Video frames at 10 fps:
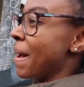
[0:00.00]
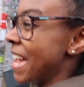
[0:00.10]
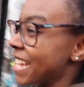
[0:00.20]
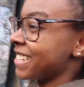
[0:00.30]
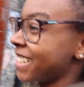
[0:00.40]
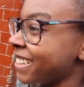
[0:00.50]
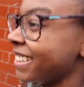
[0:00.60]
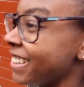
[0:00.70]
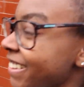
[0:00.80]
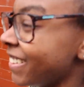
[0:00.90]
bed.
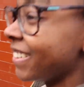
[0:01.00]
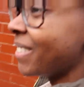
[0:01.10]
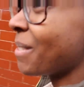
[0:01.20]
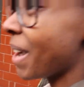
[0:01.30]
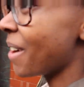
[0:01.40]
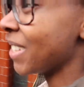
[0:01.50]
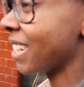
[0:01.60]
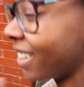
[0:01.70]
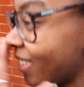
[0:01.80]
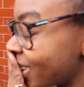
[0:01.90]
Yeah, I know. In the middle of
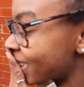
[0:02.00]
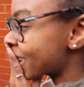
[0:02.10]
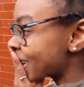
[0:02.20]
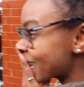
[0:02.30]
my bed.